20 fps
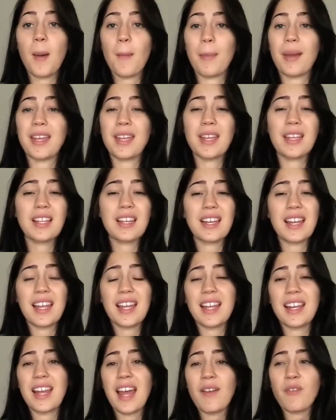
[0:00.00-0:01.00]
but
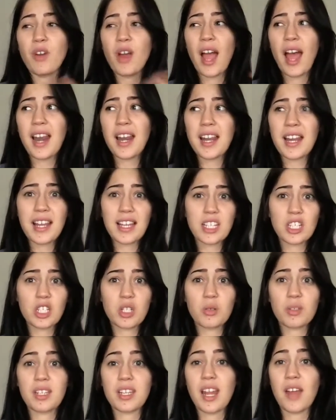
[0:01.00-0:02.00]
he never had any
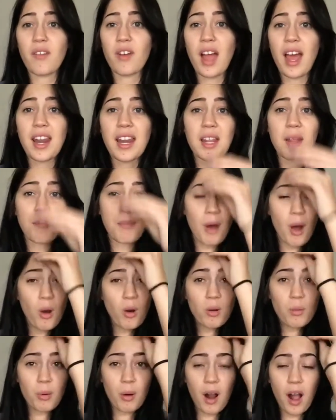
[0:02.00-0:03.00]
issues, he never had any
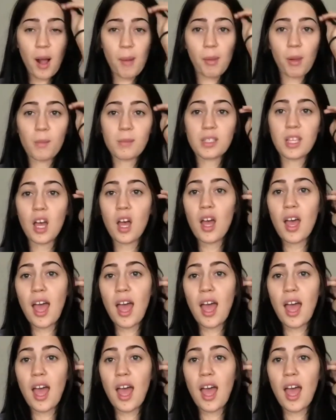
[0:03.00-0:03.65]
bone problems.